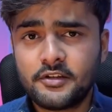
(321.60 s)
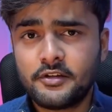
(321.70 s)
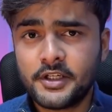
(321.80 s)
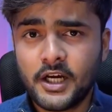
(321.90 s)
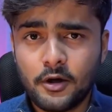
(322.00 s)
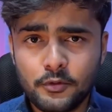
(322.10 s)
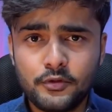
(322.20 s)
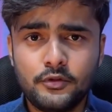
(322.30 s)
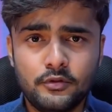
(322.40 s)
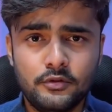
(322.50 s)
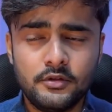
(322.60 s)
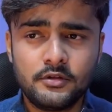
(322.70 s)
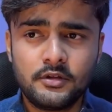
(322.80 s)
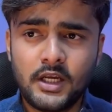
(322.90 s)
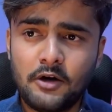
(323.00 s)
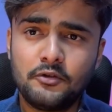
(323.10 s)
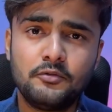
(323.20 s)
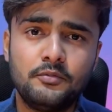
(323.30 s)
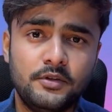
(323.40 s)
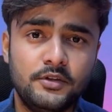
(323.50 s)
learning how to code, how
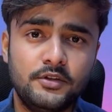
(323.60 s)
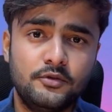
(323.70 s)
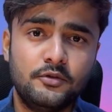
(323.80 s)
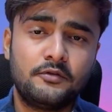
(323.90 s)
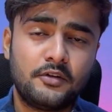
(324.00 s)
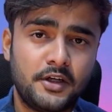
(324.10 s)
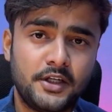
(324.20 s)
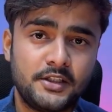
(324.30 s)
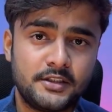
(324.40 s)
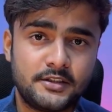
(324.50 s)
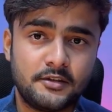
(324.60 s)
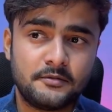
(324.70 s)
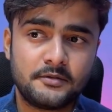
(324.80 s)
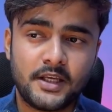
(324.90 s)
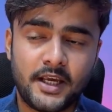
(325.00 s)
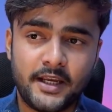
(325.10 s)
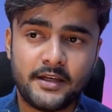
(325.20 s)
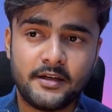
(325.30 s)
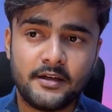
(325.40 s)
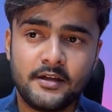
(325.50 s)
to do a front-end stuffs,
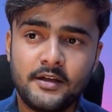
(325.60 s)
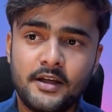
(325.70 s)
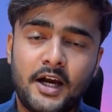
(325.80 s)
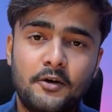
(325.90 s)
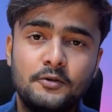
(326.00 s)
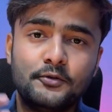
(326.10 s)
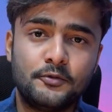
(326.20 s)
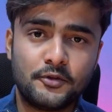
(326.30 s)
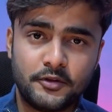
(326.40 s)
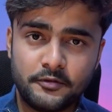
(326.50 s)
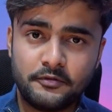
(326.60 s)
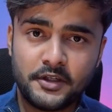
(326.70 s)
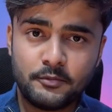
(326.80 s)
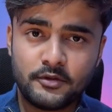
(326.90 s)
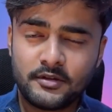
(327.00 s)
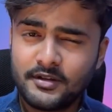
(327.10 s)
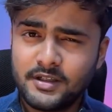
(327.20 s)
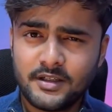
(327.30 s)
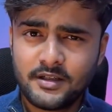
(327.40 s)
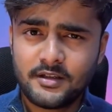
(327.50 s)
and how to work with the framework,
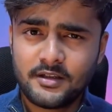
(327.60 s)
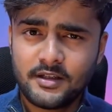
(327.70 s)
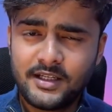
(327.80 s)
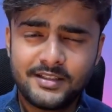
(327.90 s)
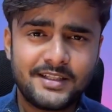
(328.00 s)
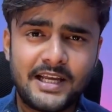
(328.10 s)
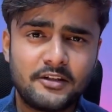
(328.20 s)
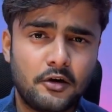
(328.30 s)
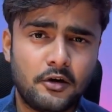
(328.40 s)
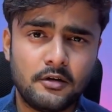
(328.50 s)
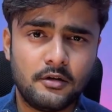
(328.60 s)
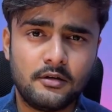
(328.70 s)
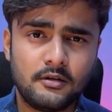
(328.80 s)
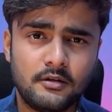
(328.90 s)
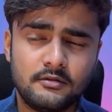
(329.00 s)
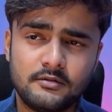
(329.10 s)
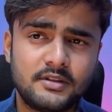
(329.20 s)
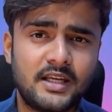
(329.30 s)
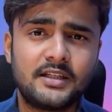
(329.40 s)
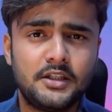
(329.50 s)
is that all? Is
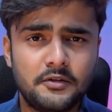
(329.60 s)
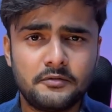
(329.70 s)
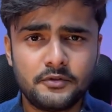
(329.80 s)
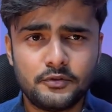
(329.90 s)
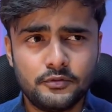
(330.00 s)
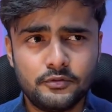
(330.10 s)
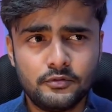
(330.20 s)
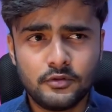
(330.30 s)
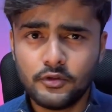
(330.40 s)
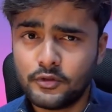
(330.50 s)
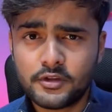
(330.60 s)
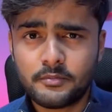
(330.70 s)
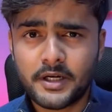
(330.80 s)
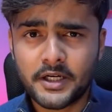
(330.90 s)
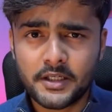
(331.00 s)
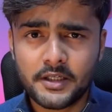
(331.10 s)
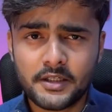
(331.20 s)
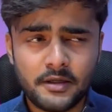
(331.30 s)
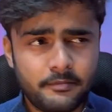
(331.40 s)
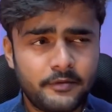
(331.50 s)
that enough to go to the
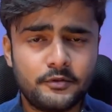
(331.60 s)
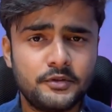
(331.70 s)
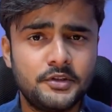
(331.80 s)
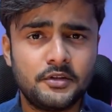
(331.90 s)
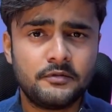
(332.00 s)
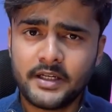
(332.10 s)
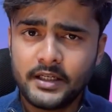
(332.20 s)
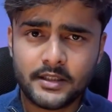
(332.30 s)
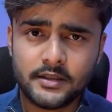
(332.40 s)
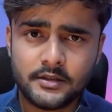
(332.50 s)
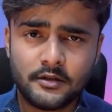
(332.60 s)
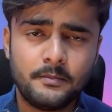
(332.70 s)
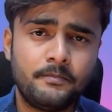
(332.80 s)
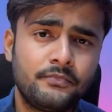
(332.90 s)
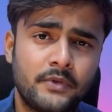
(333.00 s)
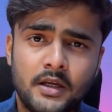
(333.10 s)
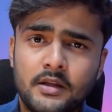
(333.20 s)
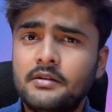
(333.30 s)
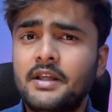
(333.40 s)
market, apply for a job, and get the job? The